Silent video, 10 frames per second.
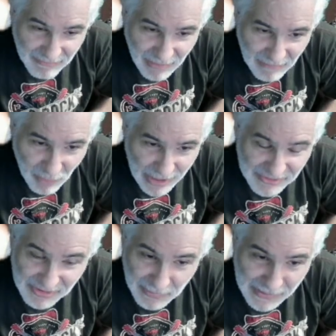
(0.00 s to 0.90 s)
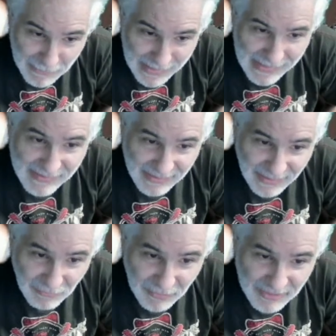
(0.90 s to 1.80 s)
watched. You've been
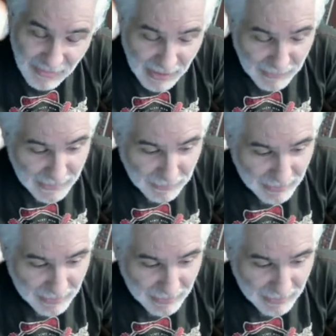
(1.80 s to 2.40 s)
amazing with some of the people.